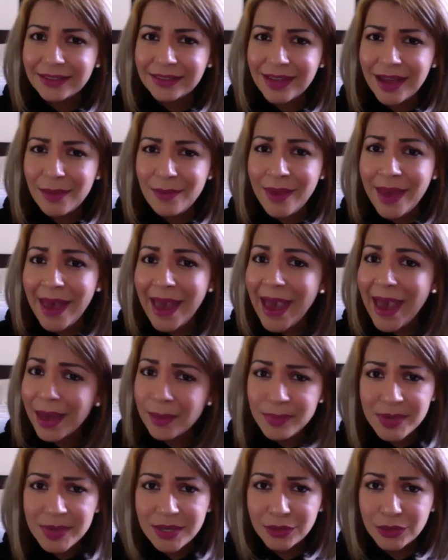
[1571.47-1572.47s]
I'm
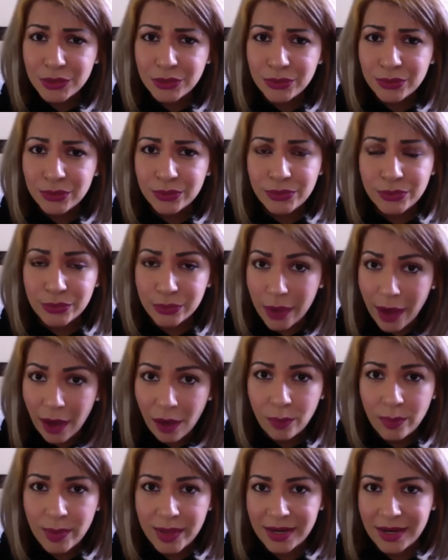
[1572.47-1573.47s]
happy to
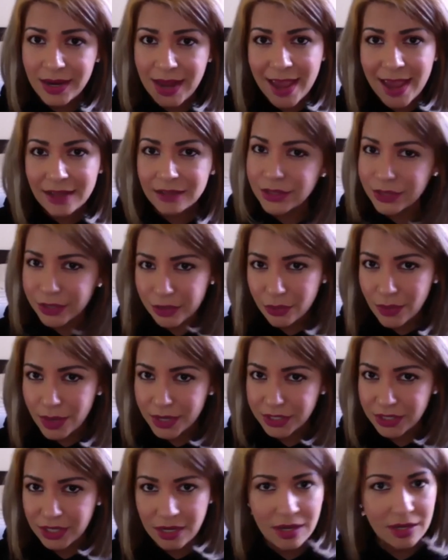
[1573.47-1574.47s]
help and answer your
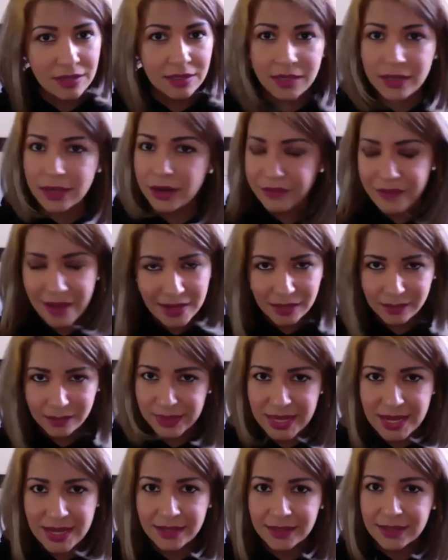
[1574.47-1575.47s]
questions, clarify some
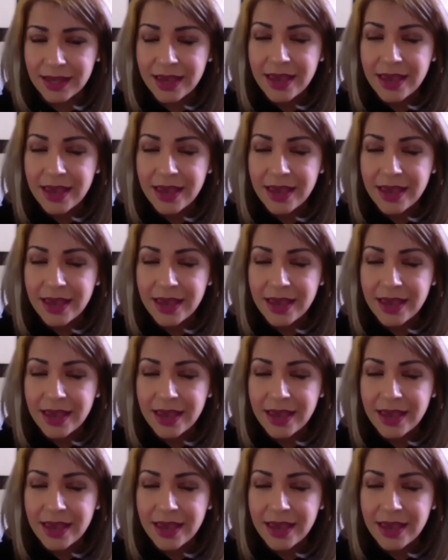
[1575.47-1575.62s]
things